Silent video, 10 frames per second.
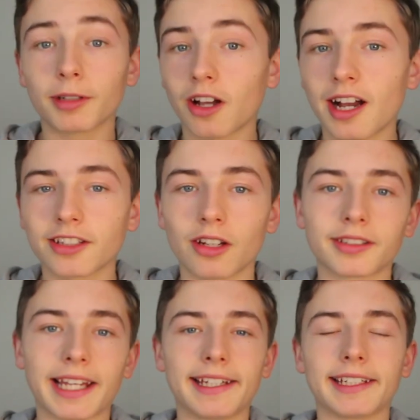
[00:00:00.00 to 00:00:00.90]
But guys, I'll
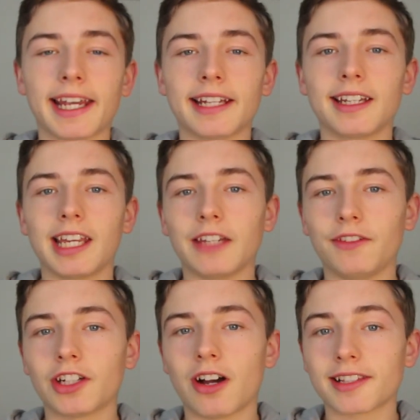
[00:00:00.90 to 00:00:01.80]
say it again, if
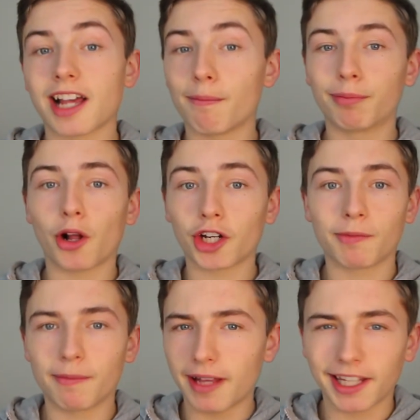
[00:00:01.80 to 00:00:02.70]
you guys are
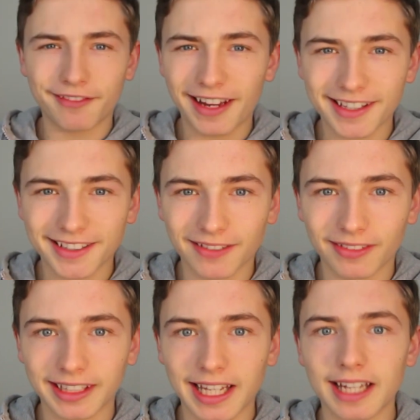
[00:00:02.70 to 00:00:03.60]
bloated with belly fat and stuff
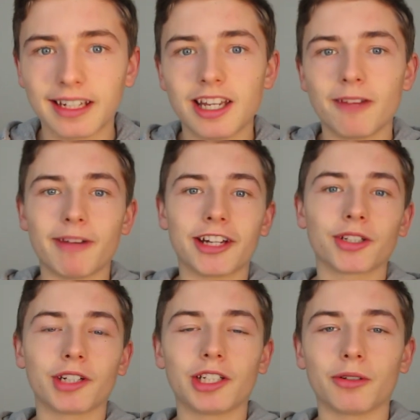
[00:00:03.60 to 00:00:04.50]
like that, make
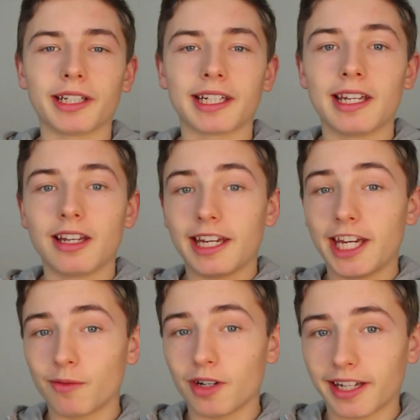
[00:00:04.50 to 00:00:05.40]
sure you're doing
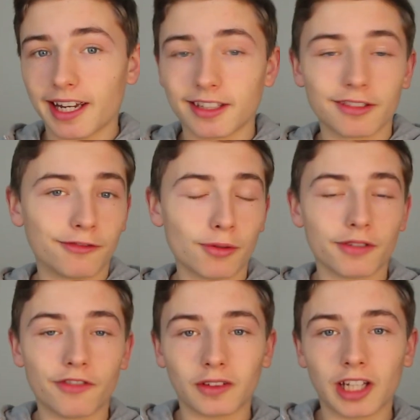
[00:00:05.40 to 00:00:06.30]
HIIT workouts 4
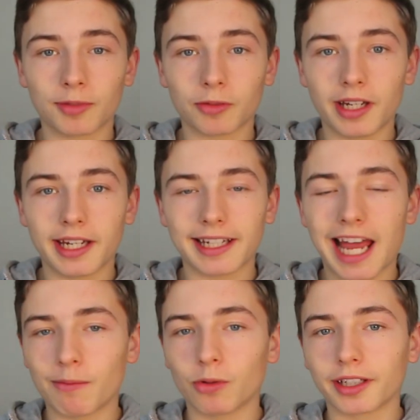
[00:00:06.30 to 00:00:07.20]
to 5 times a week and
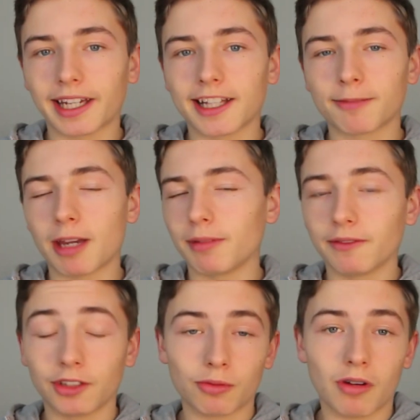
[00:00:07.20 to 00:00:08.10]
ab workouts maybe
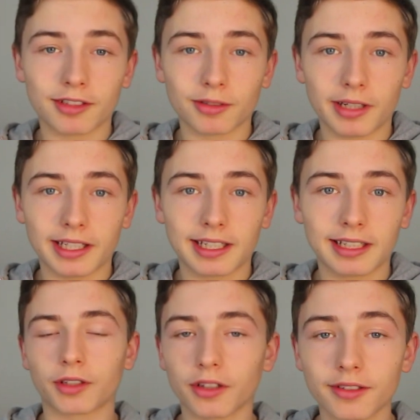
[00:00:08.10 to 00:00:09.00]
even twice a
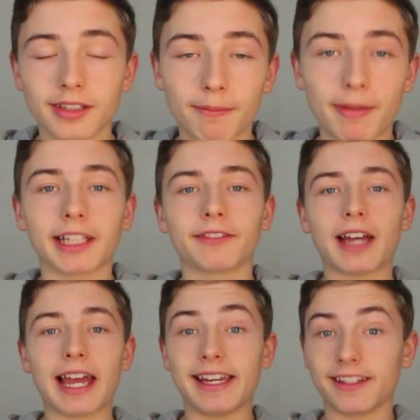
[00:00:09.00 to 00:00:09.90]
week, because the belly
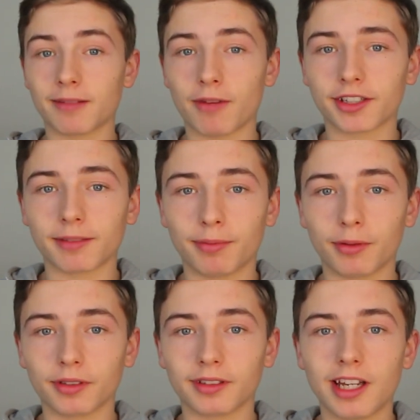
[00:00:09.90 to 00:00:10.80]
fat is the most
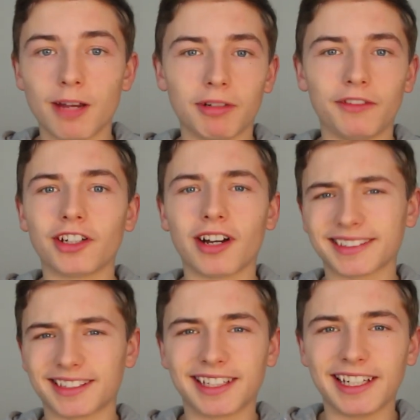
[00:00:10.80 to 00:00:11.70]
important. But if you
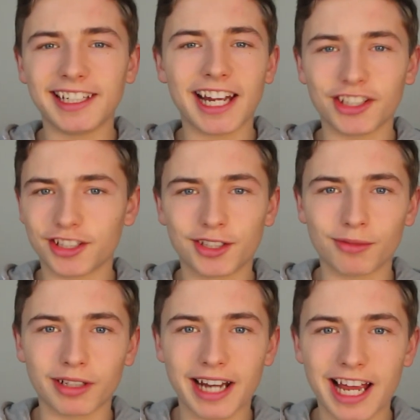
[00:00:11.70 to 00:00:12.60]
guys are skinny and you
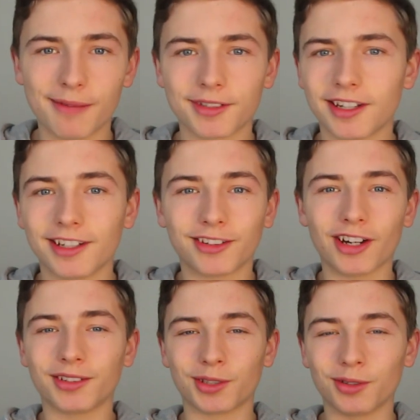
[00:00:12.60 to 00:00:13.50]
still want abs,
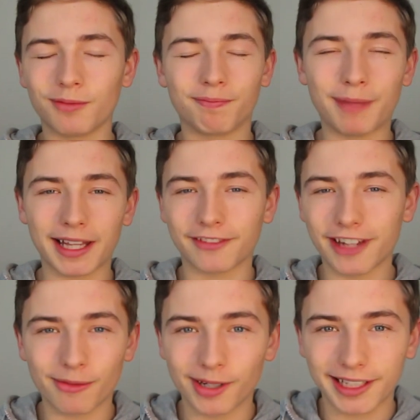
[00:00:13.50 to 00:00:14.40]
don't do belly
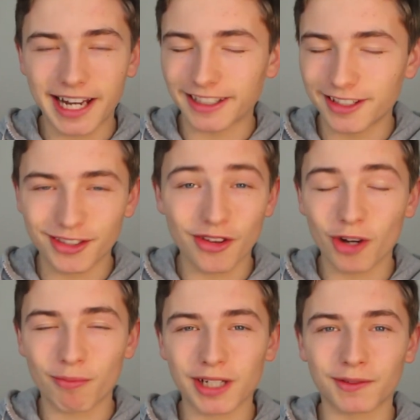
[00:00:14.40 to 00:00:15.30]
fat workouts. There's
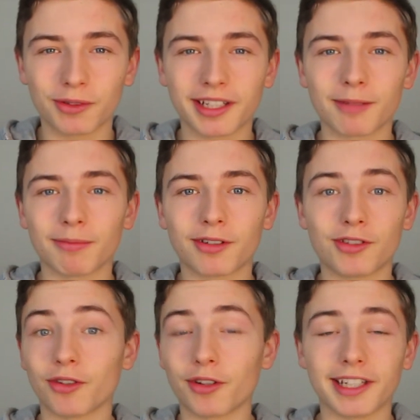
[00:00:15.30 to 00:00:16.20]
no point of doing them
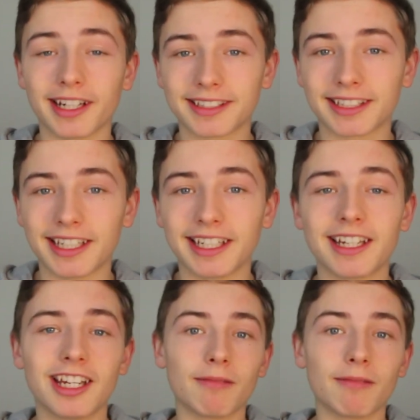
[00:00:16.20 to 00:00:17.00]
because you already are skinny.